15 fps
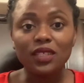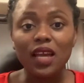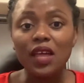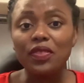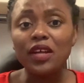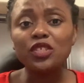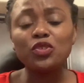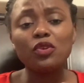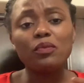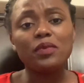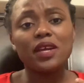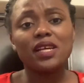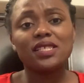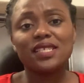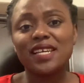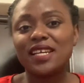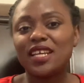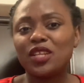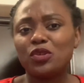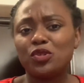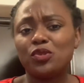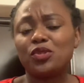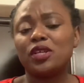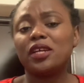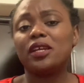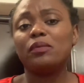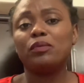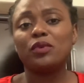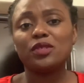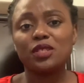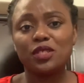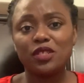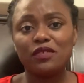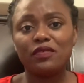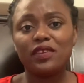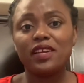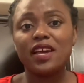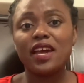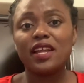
that should be a sign, and you should take it positively,